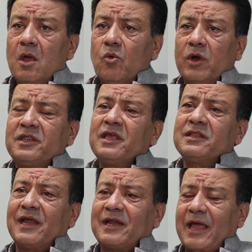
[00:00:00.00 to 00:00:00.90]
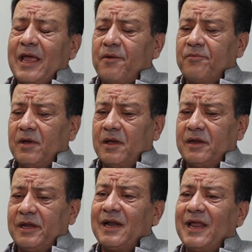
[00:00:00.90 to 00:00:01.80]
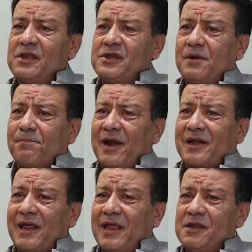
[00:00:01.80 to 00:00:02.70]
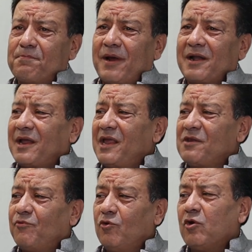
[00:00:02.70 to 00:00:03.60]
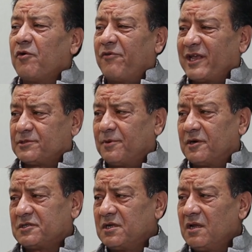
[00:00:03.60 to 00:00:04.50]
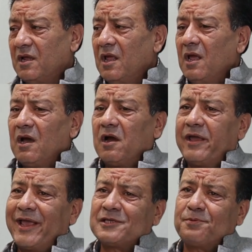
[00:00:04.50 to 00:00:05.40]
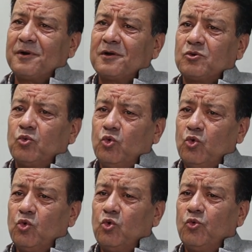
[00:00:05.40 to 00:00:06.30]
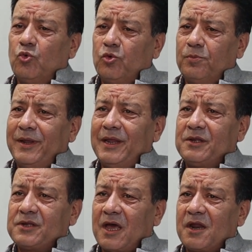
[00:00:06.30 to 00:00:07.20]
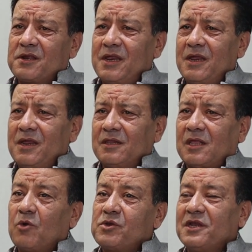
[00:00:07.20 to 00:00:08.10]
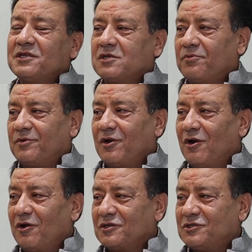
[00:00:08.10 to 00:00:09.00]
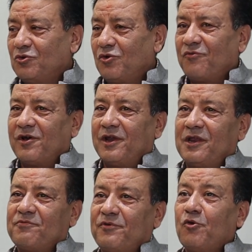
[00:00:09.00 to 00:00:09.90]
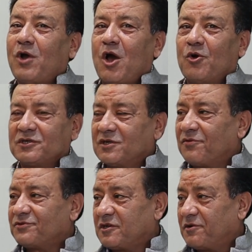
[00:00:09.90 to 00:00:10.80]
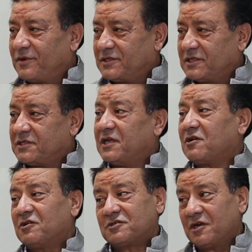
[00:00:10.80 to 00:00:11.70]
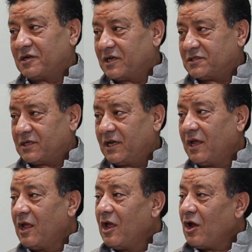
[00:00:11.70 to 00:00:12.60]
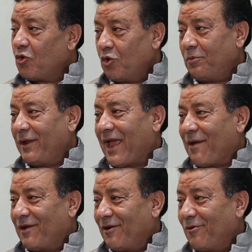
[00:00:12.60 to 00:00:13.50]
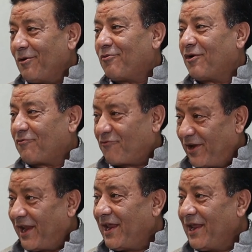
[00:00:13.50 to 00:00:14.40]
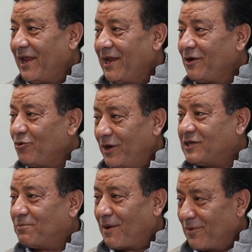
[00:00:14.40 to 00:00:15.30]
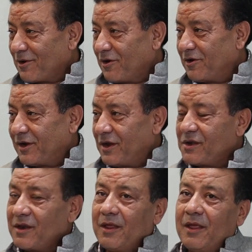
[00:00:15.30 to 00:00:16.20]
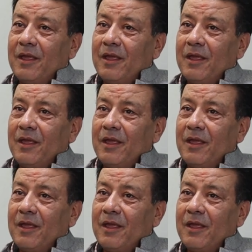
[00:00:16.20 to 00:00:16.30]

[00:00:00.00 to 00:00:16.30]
One thing that I have uh, realized in Pata is Pata is full of experts an expert who would be charging thousands of dollars, you know, for his few hours of services in consultancy could be available for free to its member countries.